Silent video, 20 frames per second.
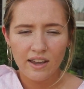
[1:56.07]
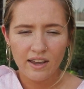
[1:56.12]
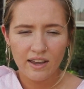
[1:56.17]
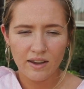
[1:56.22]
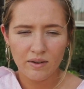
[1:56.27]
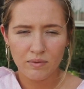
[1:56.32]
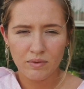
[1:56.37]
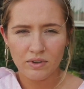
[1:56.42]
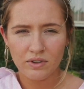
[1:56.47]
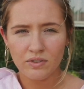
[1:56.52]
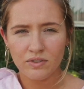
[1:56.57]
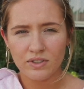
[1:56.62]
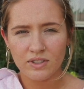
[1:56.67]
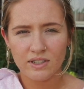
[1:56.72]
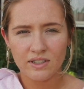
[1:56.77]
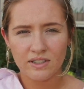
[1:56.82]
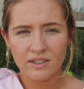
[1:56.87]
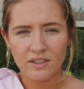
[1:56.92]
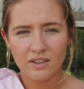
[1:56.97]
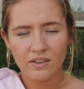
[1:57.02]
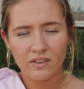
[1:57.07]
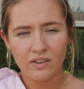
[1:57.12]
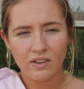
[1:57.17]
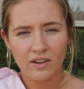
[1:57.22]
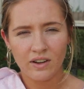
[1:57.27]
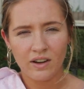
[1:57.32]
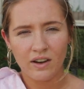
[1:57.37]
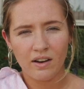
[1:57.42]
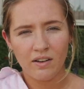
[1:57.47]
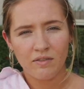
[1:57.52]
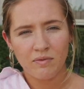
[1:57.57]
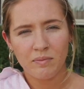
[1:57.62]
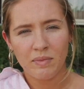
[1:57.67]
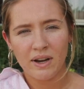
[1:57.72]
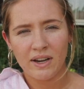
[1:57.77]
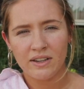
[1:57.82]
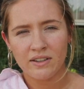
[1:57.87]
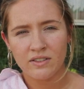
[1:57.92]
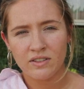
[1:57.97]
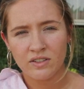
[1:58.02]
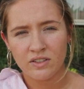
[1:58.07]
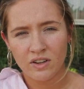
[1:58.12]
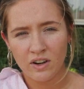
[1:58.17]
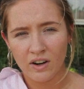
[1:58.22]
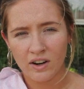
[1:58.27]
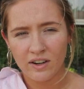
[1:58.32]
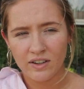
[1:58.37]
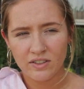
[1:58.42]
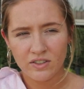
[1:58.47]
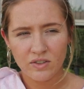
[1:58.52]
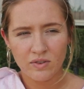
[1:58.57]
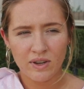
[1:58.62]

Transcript: it reduces the look of my scars.